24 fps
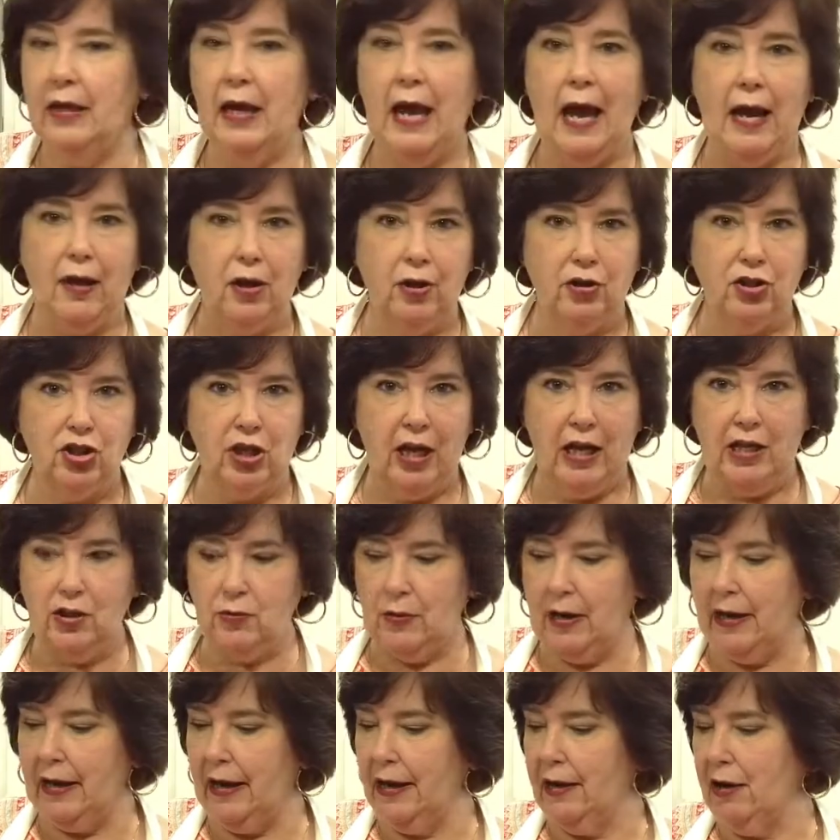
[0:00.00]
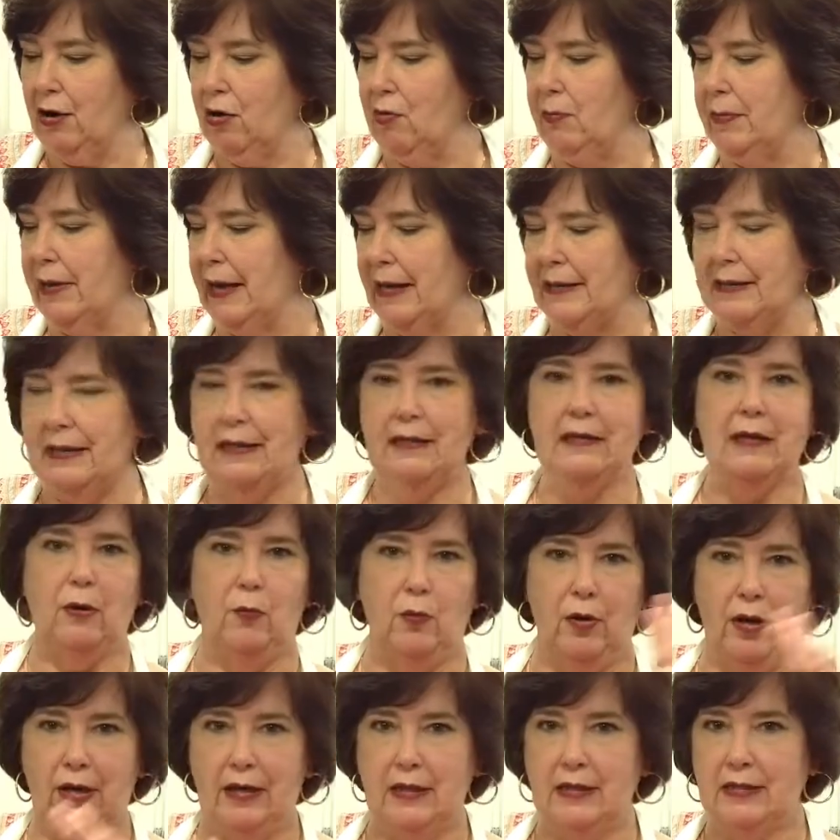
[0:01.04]
I could change when I got home, but I didn't. I
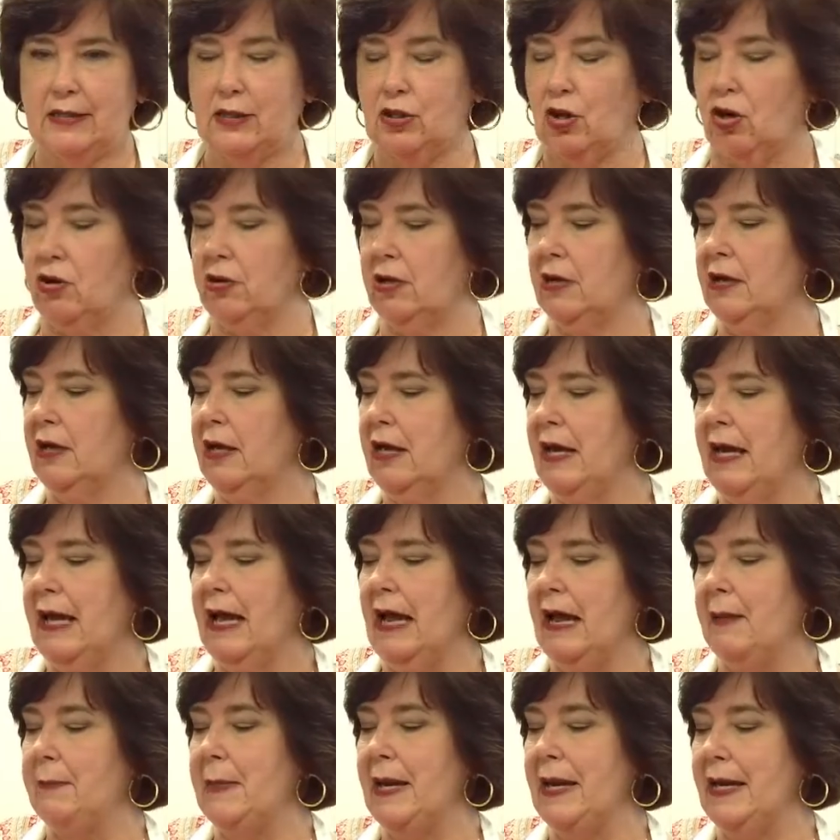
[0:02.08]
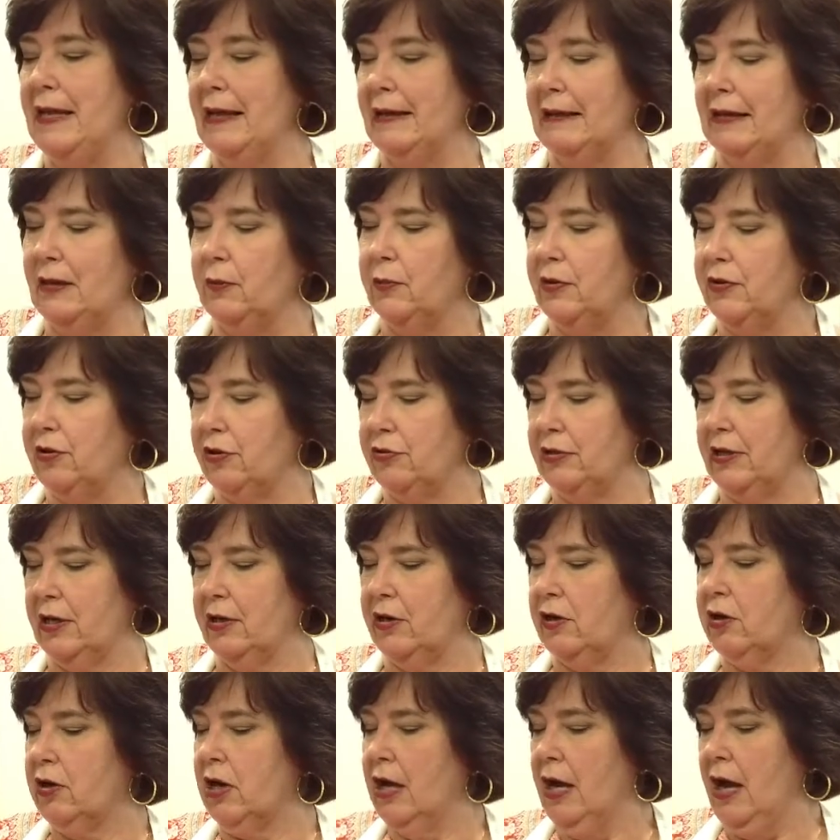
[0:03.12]
wanted to get started immediately with our
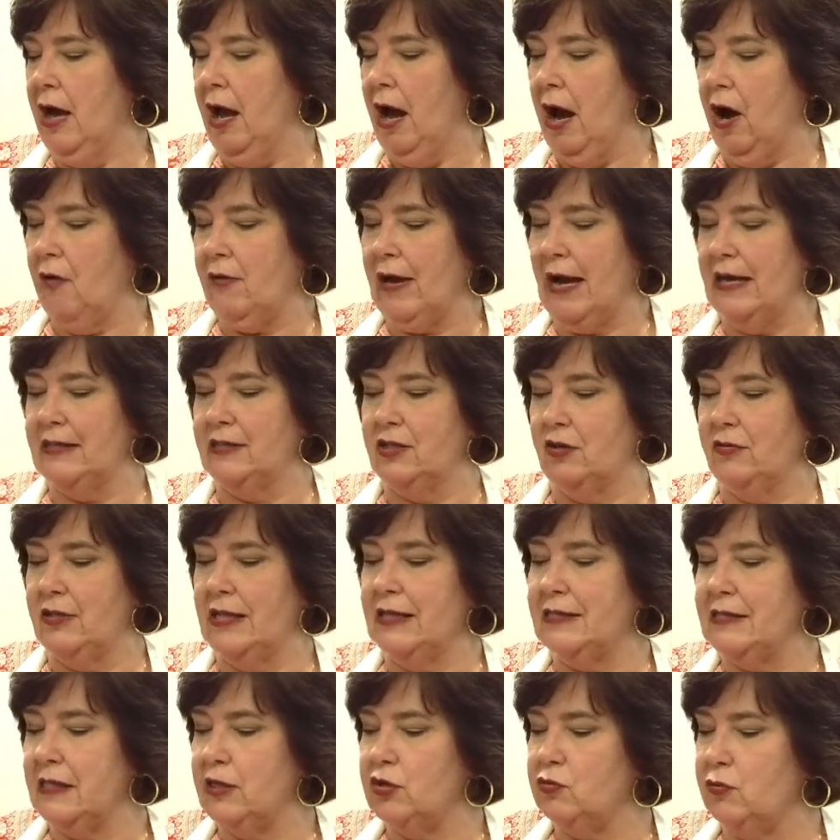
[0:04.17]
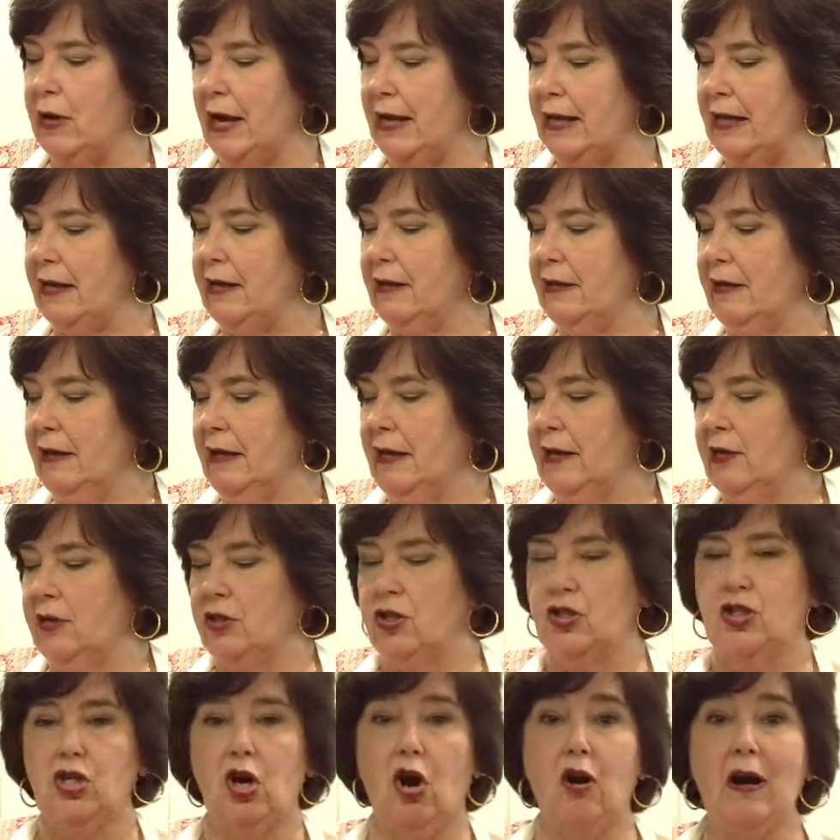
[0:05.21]
dinner. Okay, so this is ready
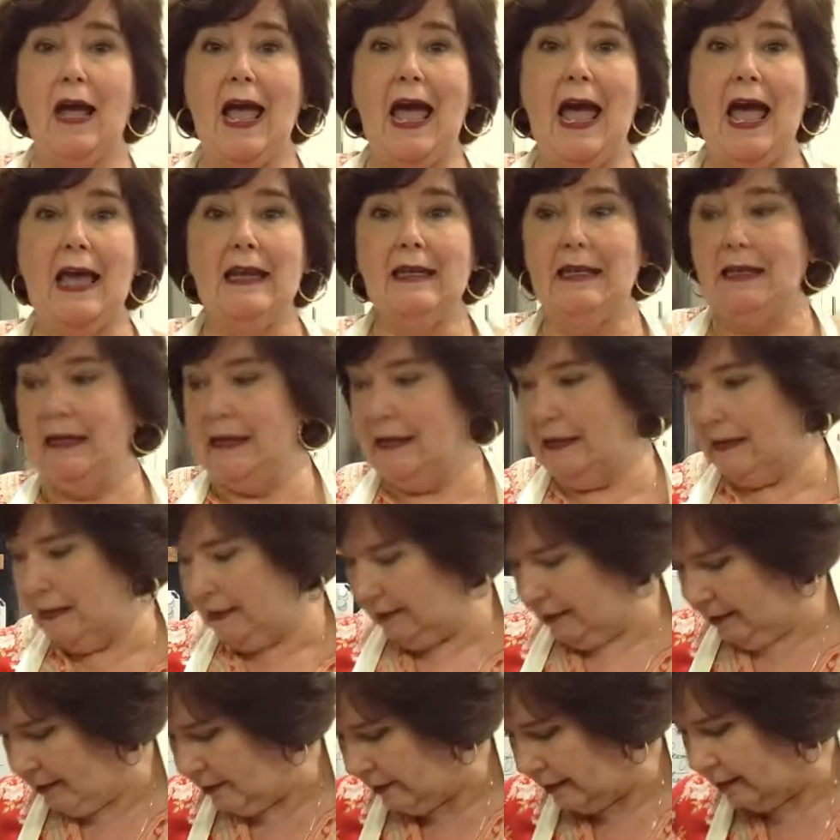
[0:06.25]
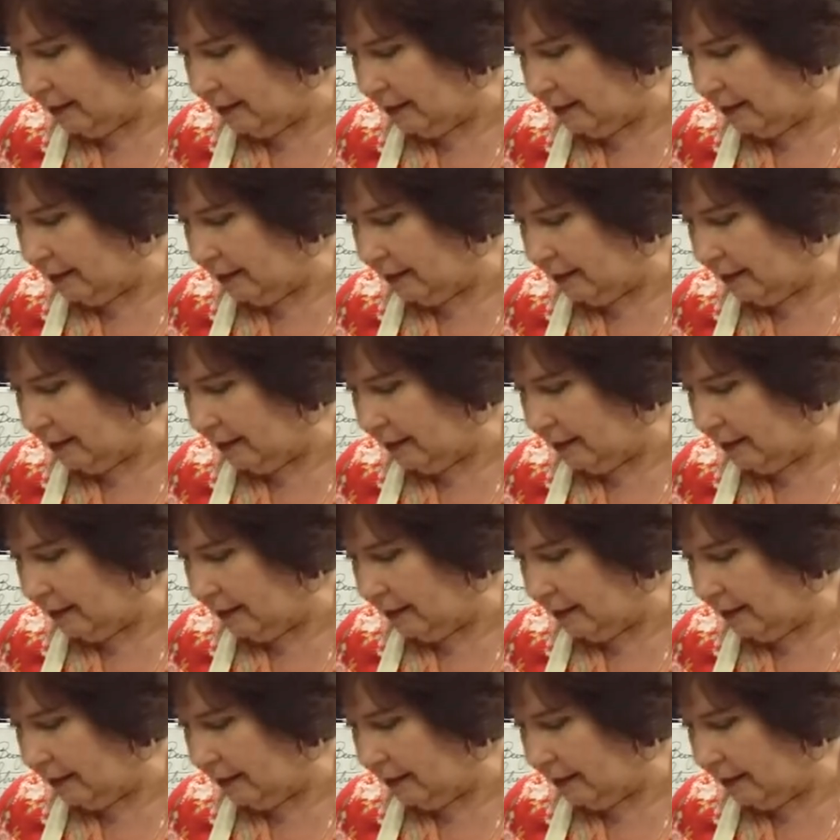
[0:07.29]
to start adding in